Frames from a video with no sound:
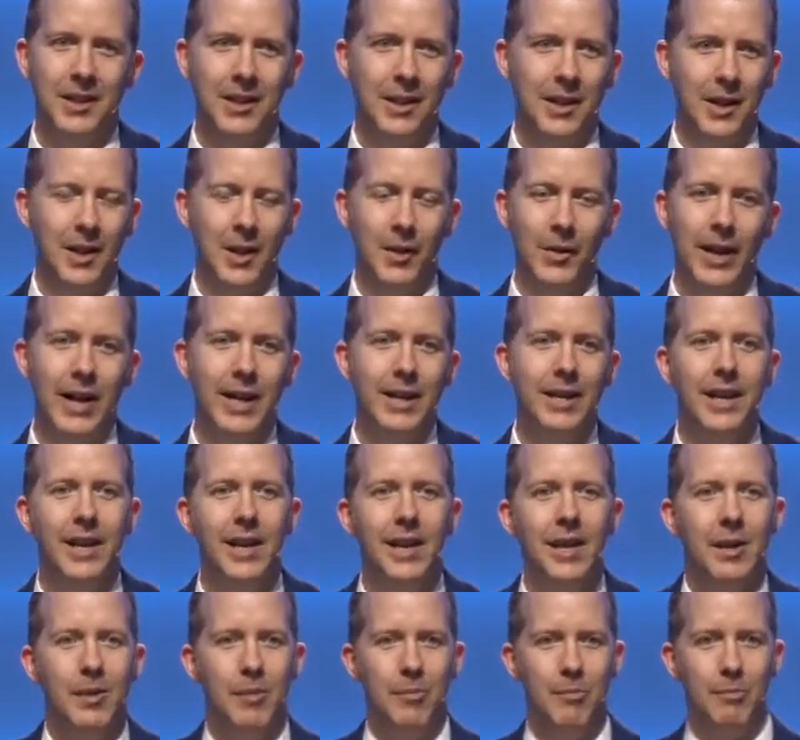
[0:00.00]
All right?
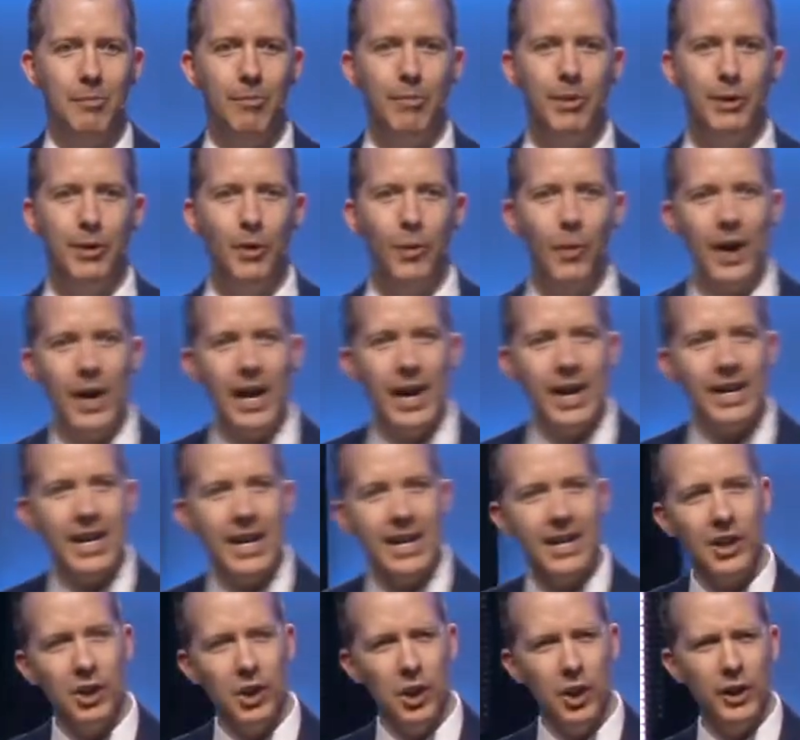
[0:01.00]
But the way I kind
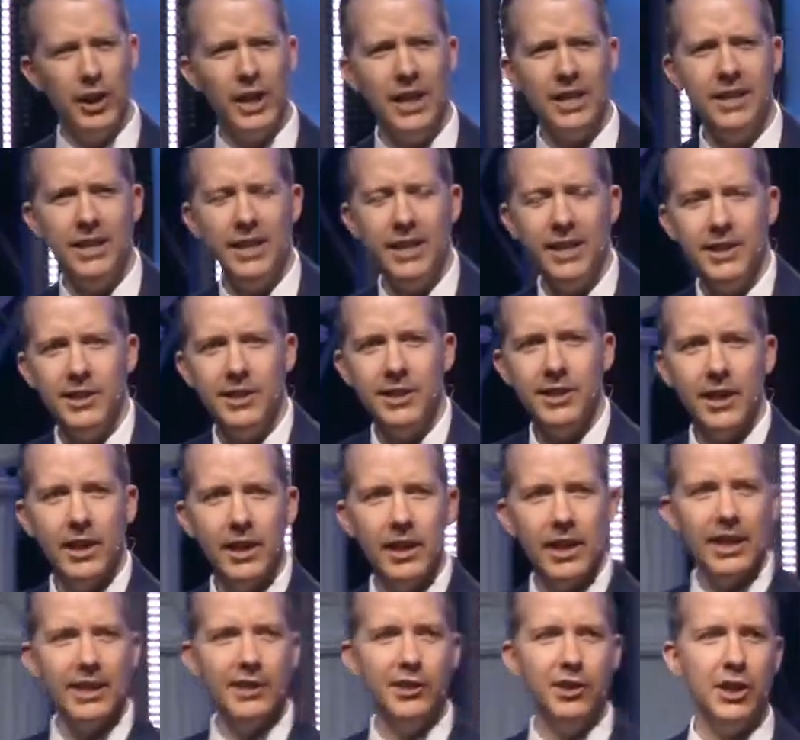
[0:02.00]
of look at this
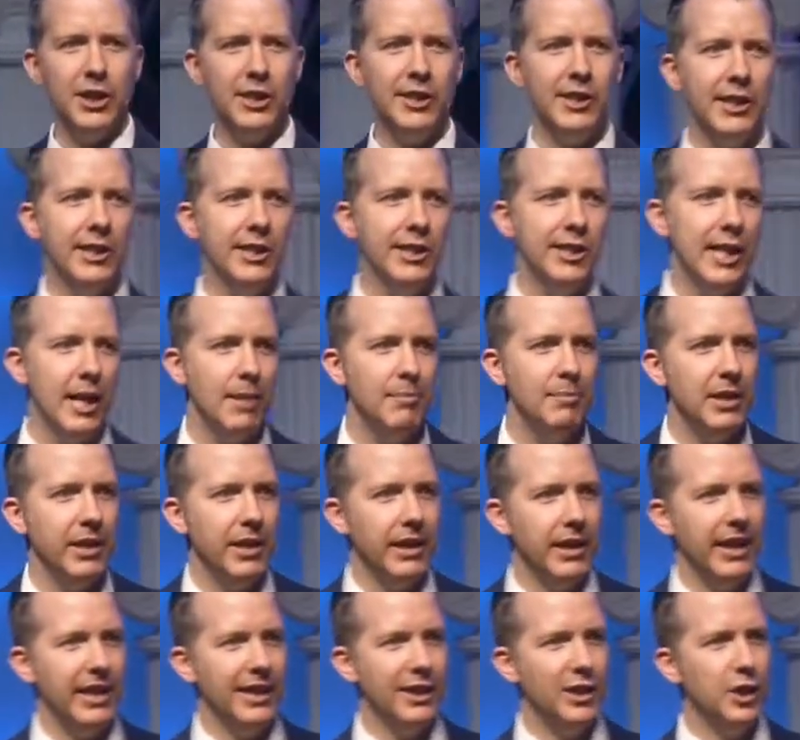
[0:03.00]
is just accept it.
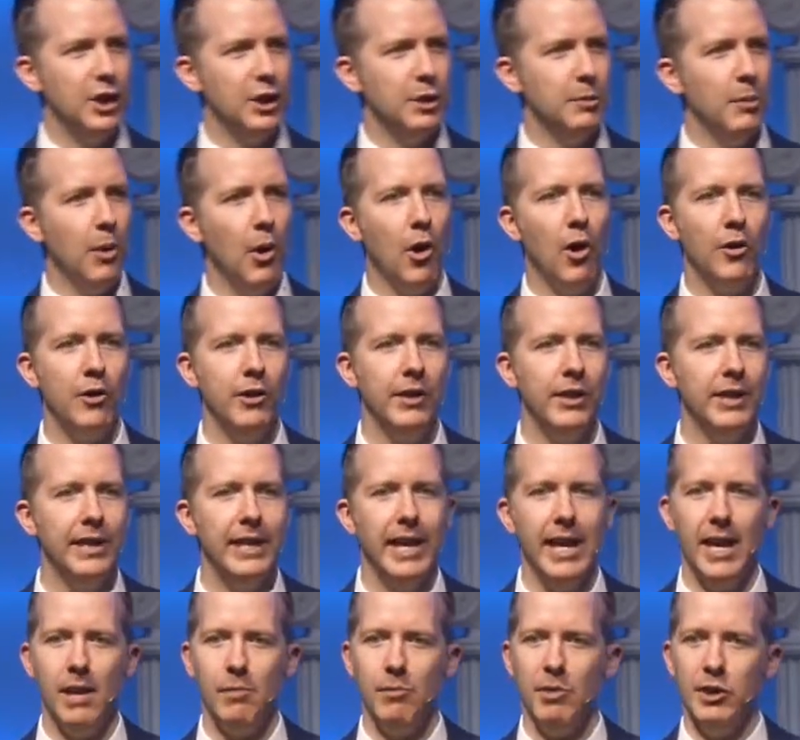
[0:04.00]
It's just part of the
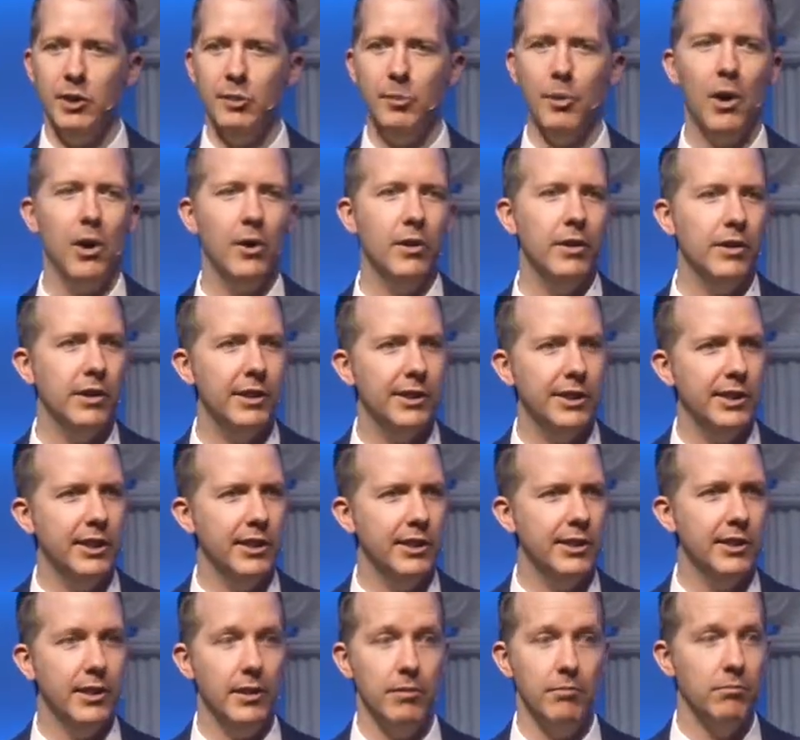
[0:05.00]
game. It's part of the
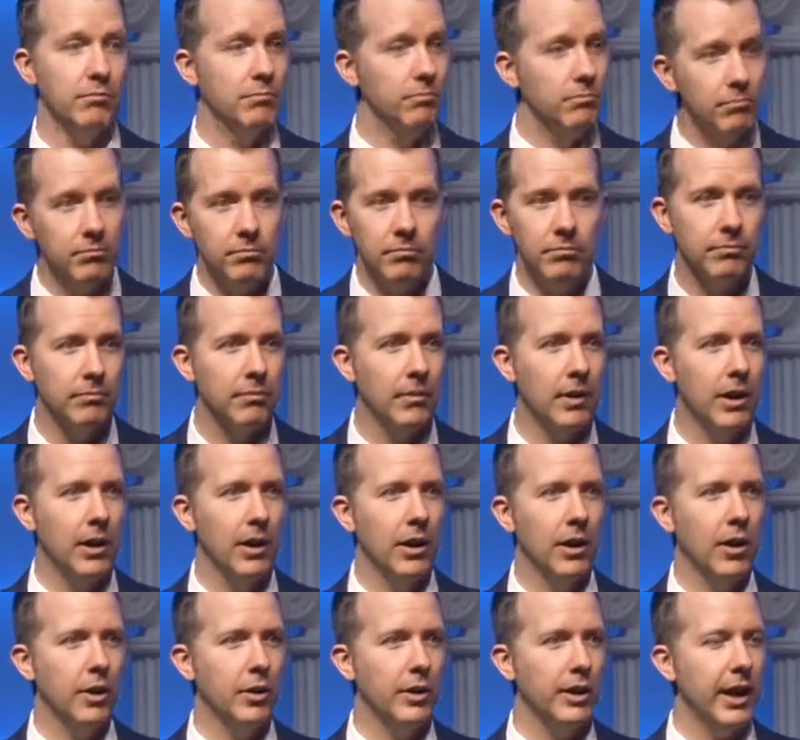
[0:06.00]
system.
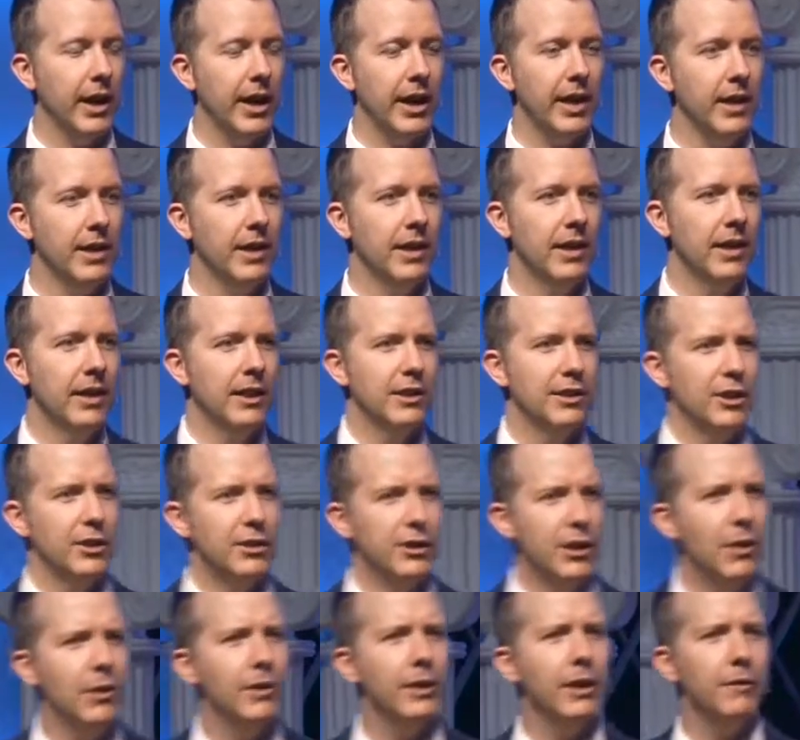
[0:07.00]
Okay? So
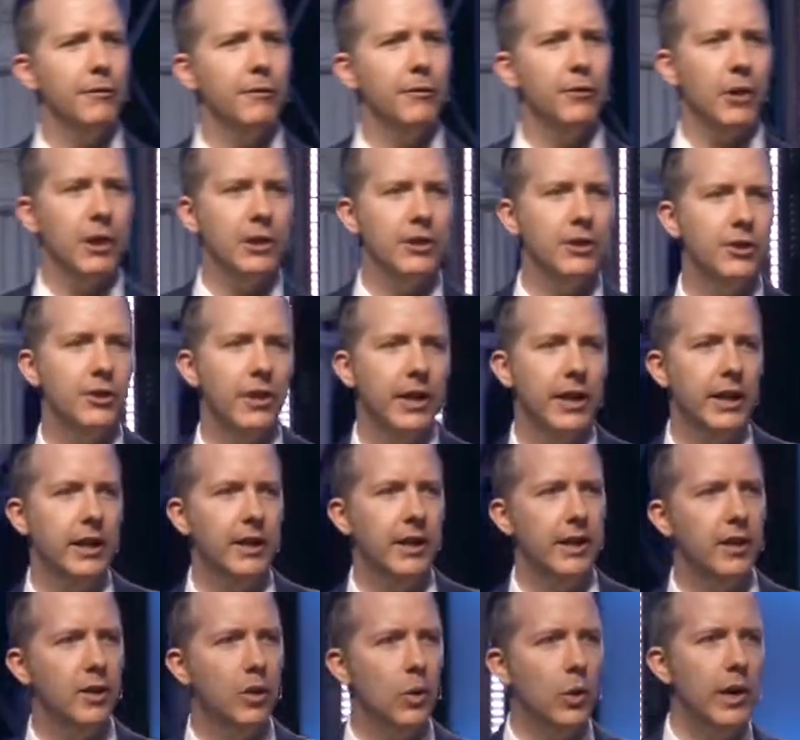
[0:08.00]
don't get frustrated
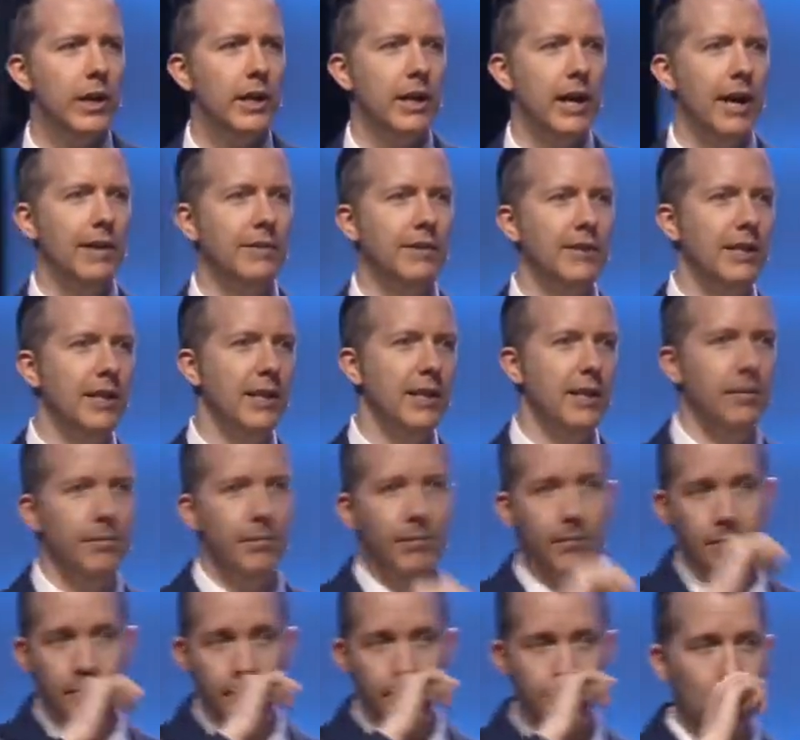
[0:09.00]
and quit. I've seen
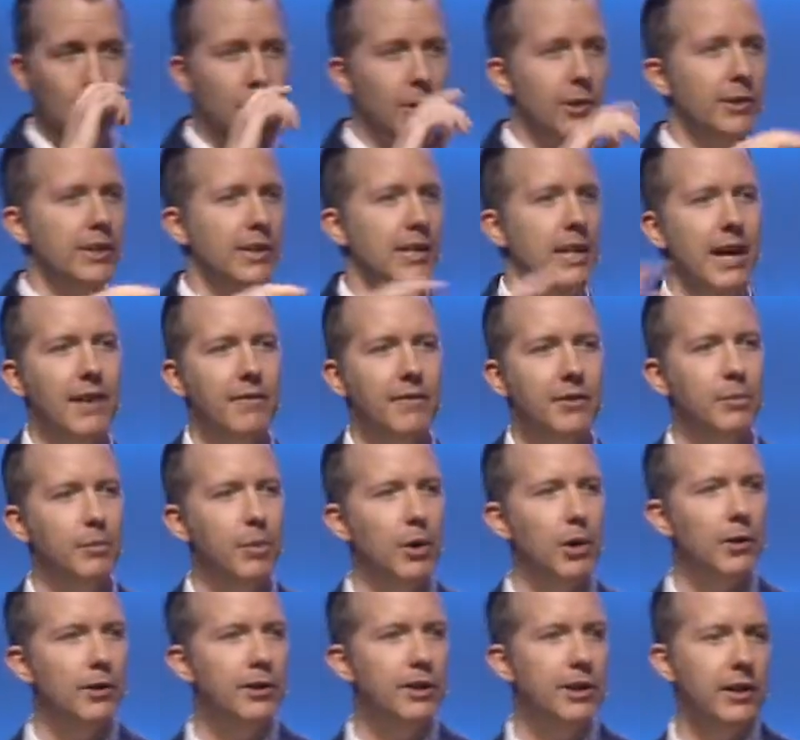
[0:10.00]
person after
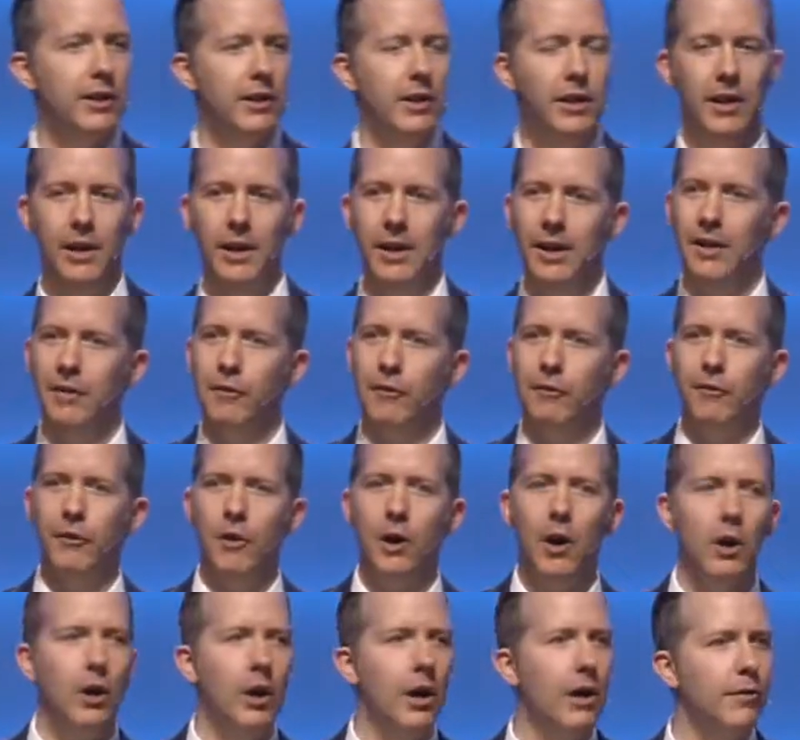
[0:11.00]
person
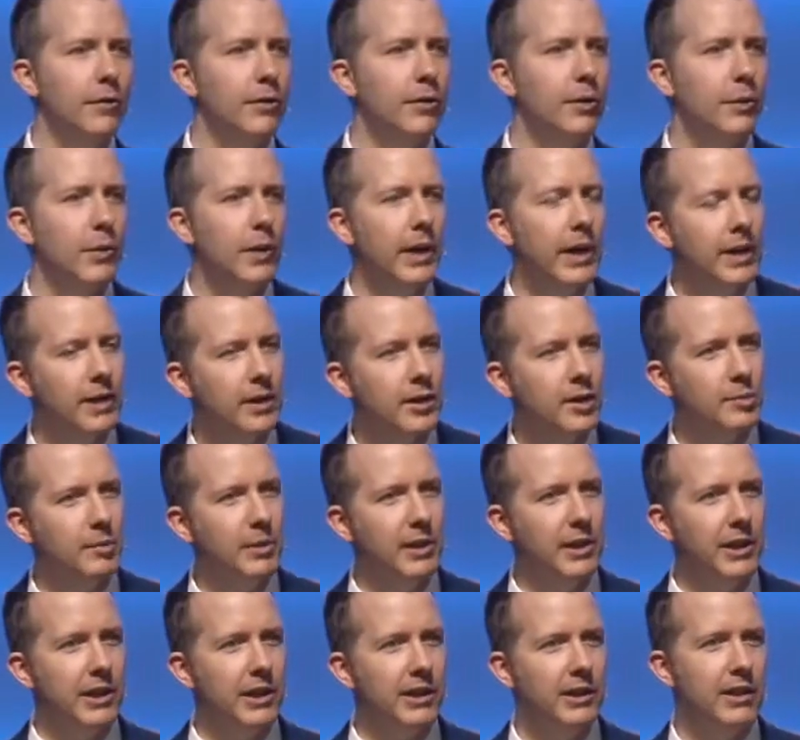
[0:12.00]
fall off the rails
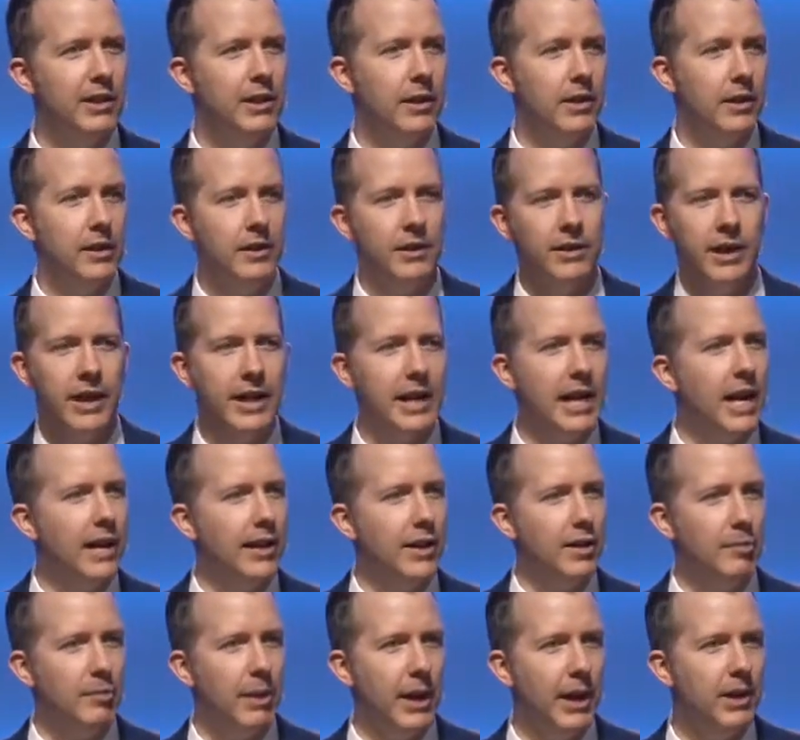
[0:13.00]
because they got
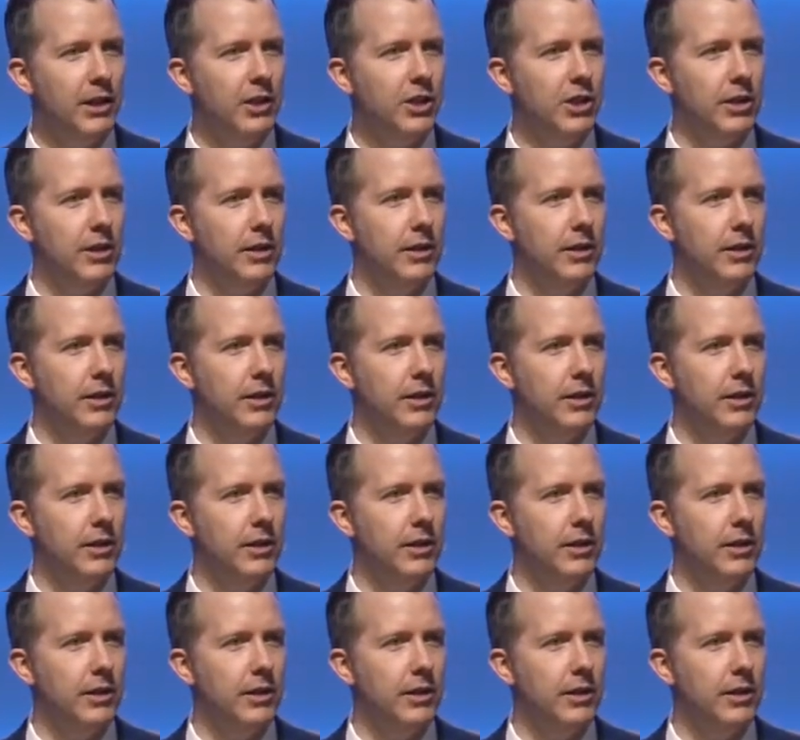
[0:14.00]
impatient.